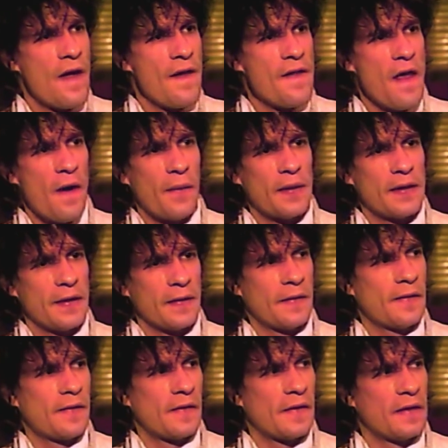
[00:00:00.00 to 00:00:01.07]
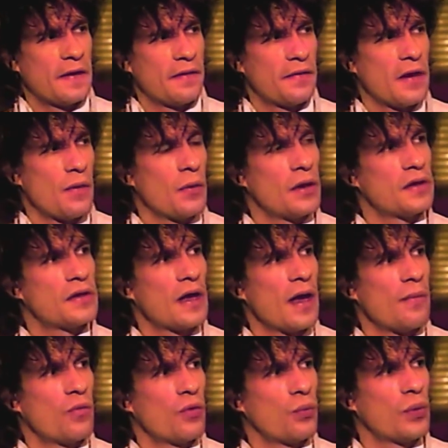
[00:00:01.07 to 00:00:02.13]
No, we didn't. And even at one
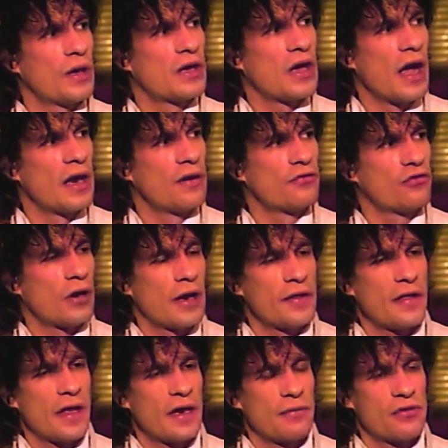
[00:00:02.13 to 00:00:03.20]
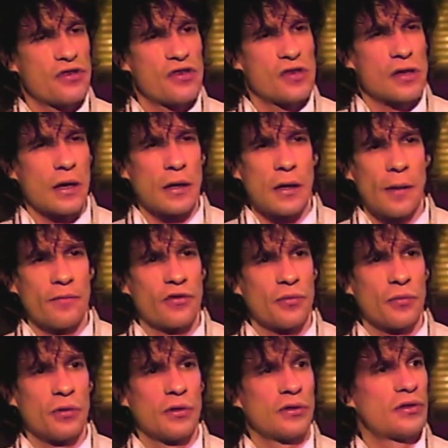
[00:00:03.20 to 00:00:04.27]
time when we kind of tried that, it was just
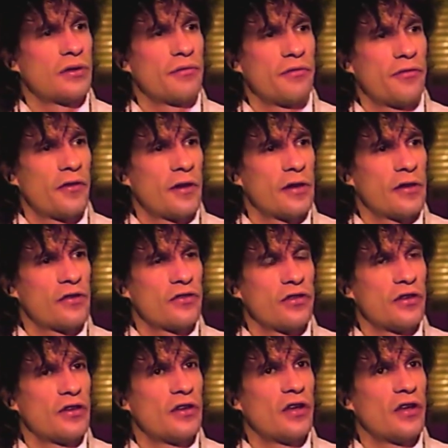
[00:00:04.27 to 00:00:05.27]
uncomfortable. It didn't fit us. And